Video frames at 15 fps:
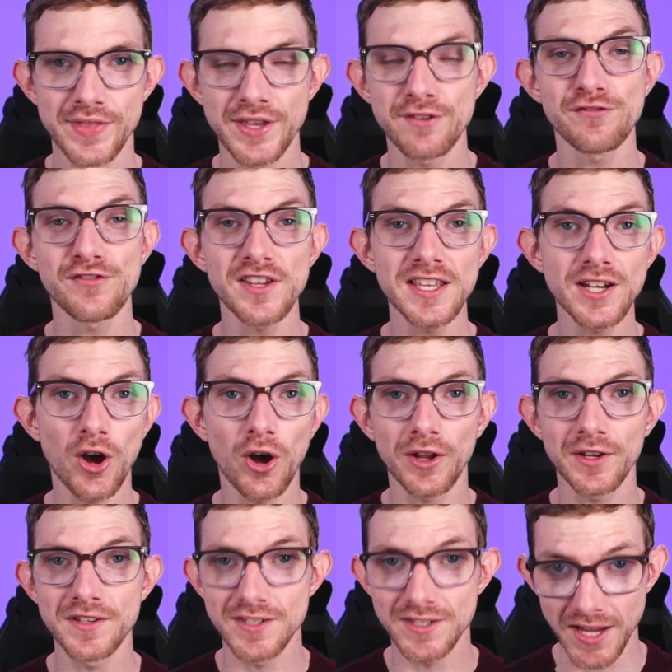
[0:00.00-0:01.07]
They feed
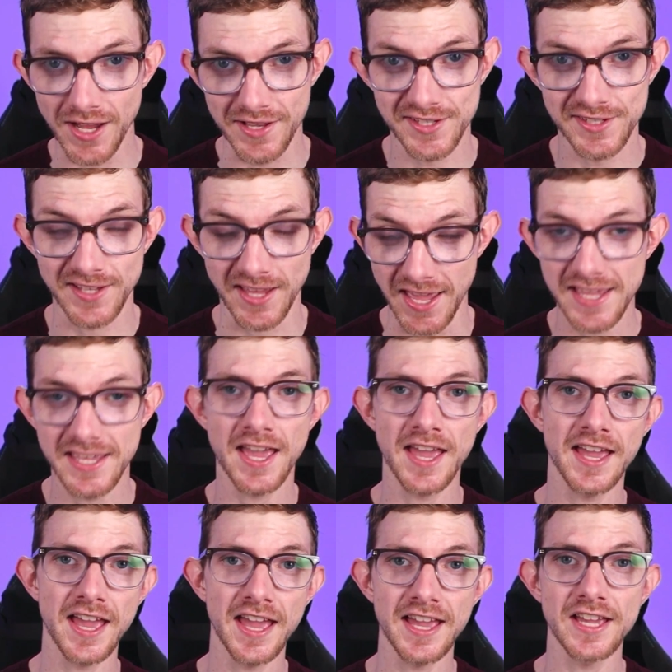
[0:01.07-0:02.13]
on dust,
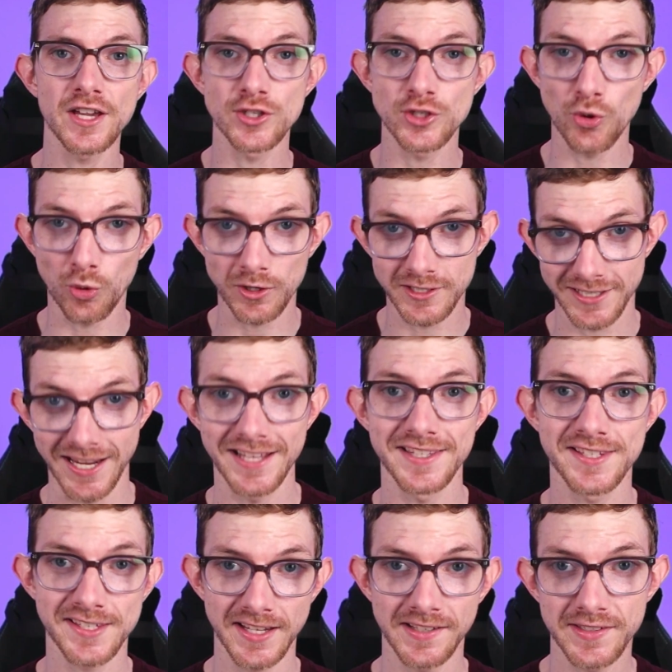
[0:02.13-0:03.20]
aka your
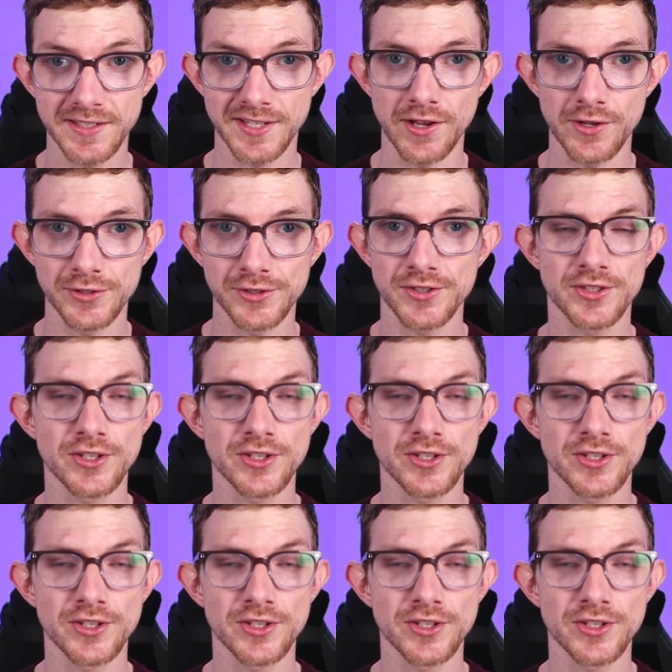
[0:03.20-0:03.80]
dead skin cells,